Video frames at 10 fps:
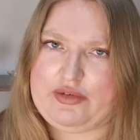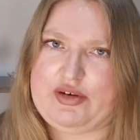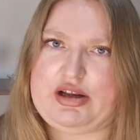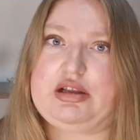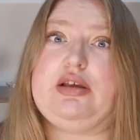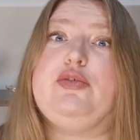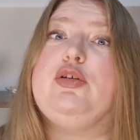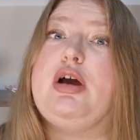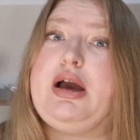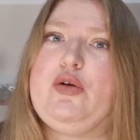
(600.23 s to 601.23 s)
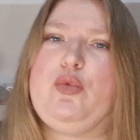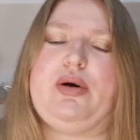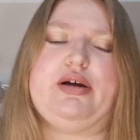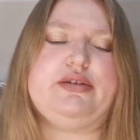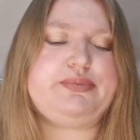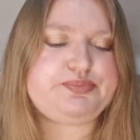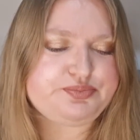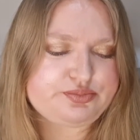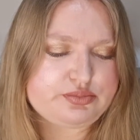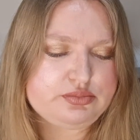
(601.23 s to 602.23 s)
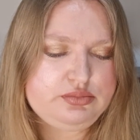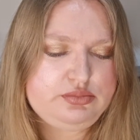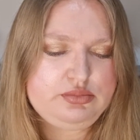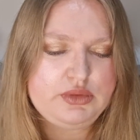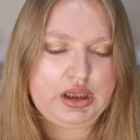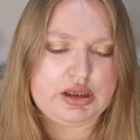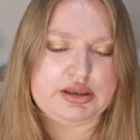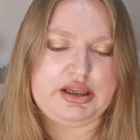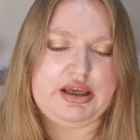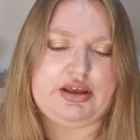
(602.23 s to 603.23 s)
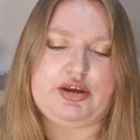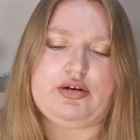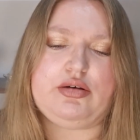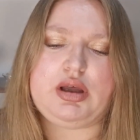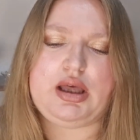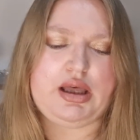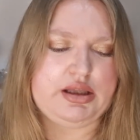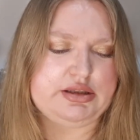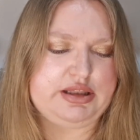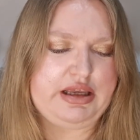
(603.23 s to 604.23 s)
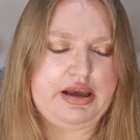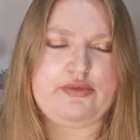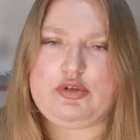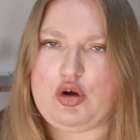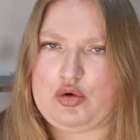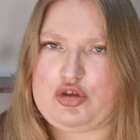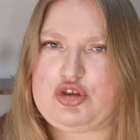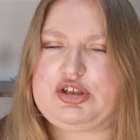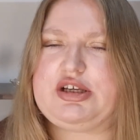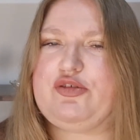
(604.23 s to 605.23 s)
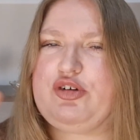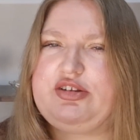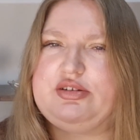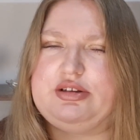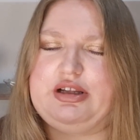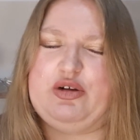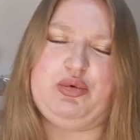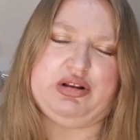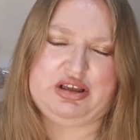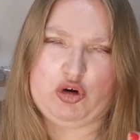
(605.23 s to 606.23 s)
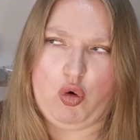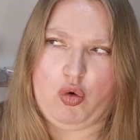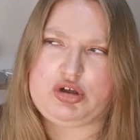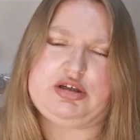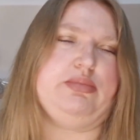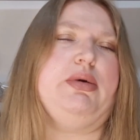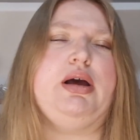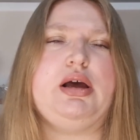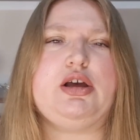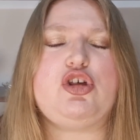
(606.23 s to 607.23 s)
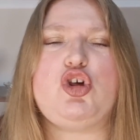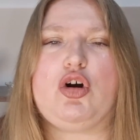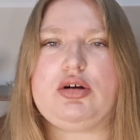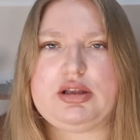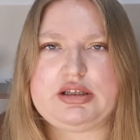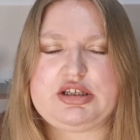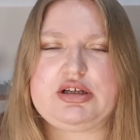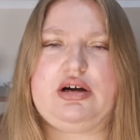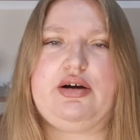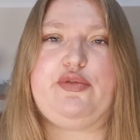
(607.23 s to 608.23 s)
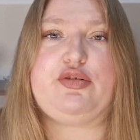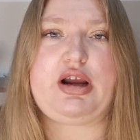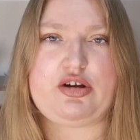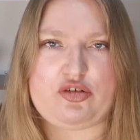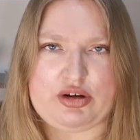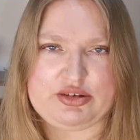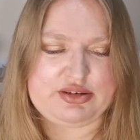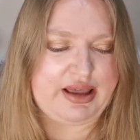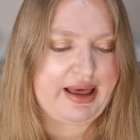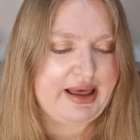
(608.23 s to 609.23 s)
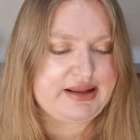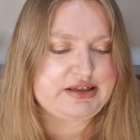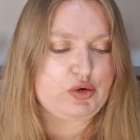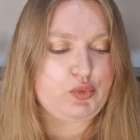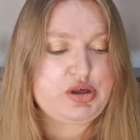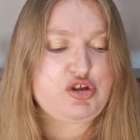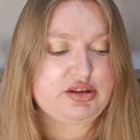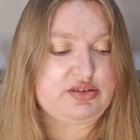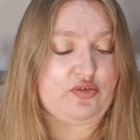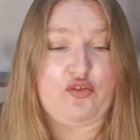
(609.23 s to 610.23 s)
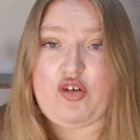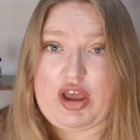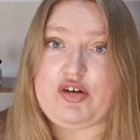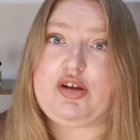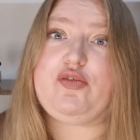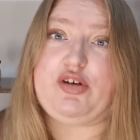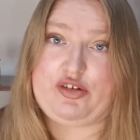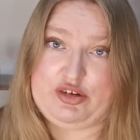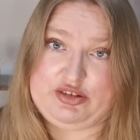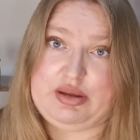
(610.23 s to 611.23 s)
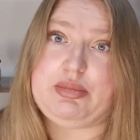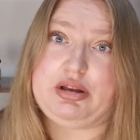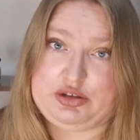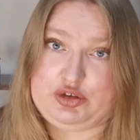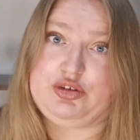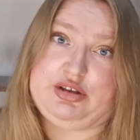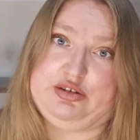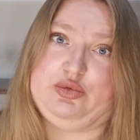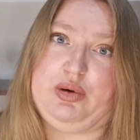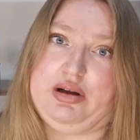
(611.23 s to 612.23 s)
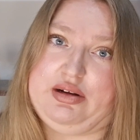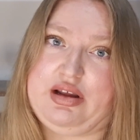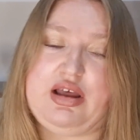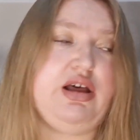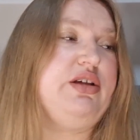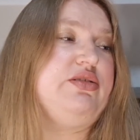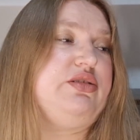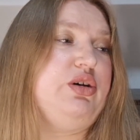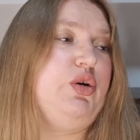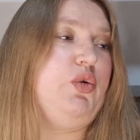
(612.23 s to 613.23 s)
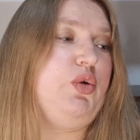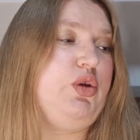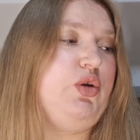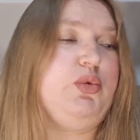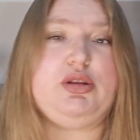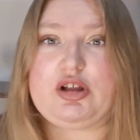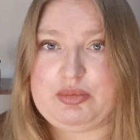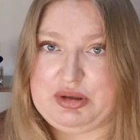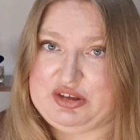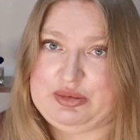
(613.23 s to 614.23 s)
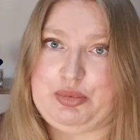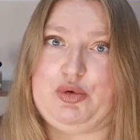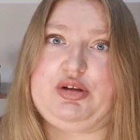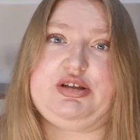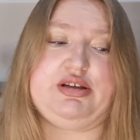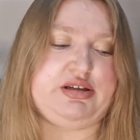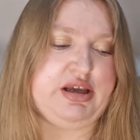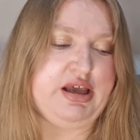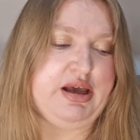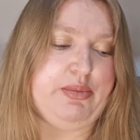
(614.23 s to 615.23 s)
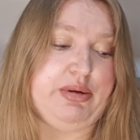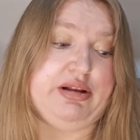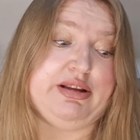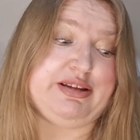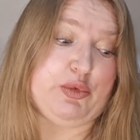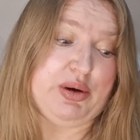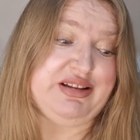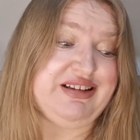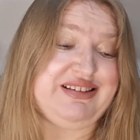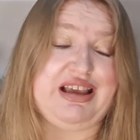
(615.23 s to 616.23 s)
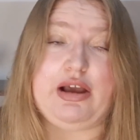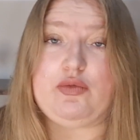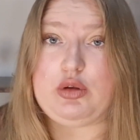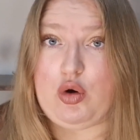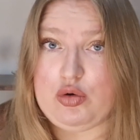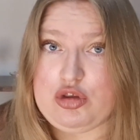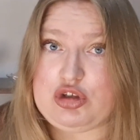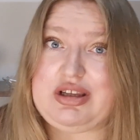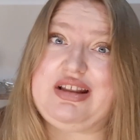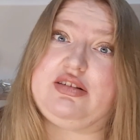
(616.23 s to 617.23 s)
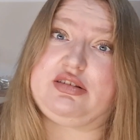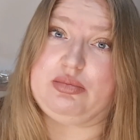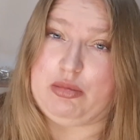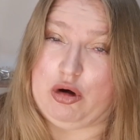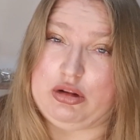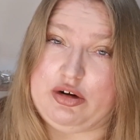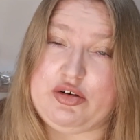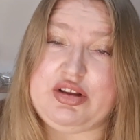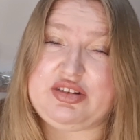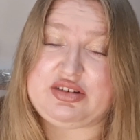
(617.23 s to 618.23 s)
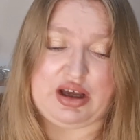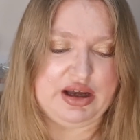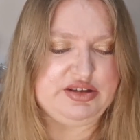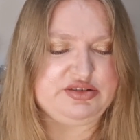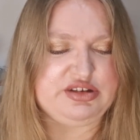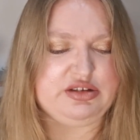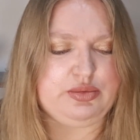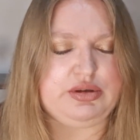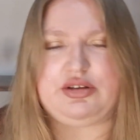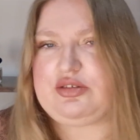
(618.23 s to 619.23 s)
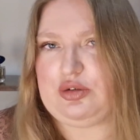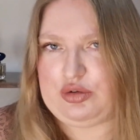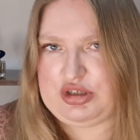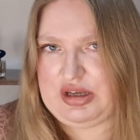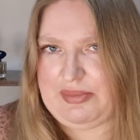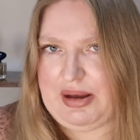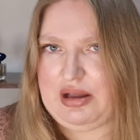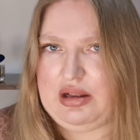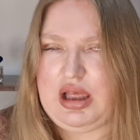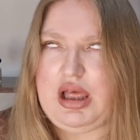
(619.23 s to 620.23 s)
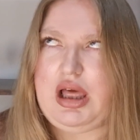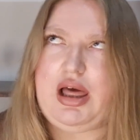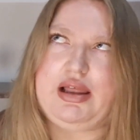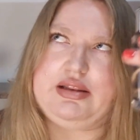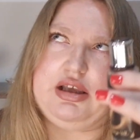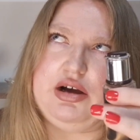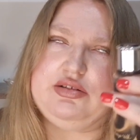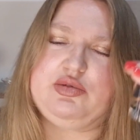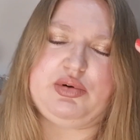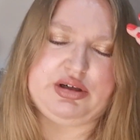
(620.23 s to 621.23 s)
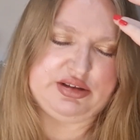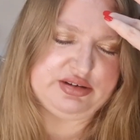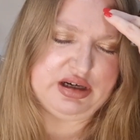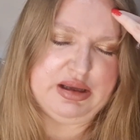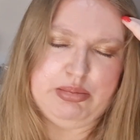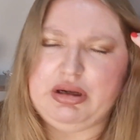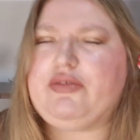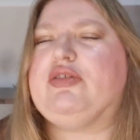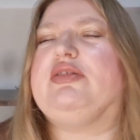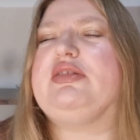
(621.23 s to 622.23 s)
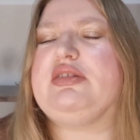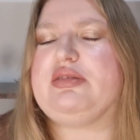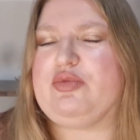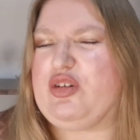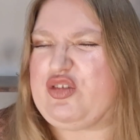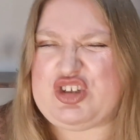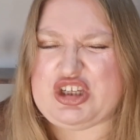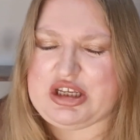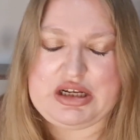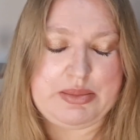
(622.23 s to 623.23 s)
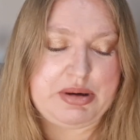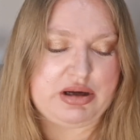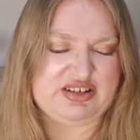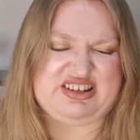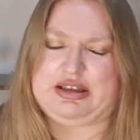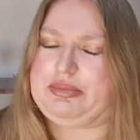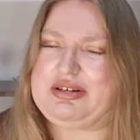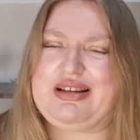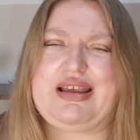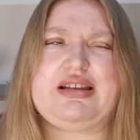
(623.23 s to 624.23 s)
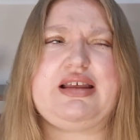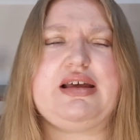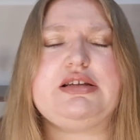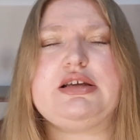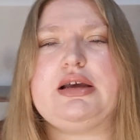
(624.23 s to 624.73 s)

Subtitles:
Verde if you have one near you. They have launched recently, well, in autumn, chocolate fragrance, and which is very, very similar to this one. So you will not be disappointed. But the one that they have launched, it's smaller in size. This one is 30 ml, and the other one is, I believe it's 15 ml, something like that.